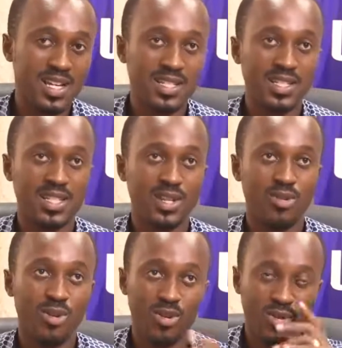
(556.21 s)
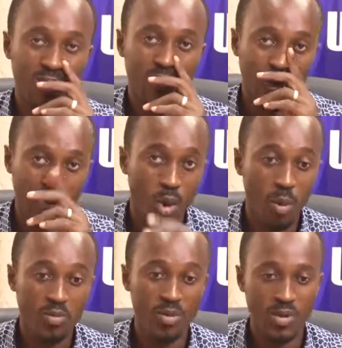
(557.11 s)
as the law would
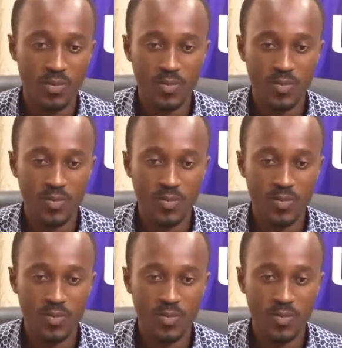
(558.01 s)
hope for.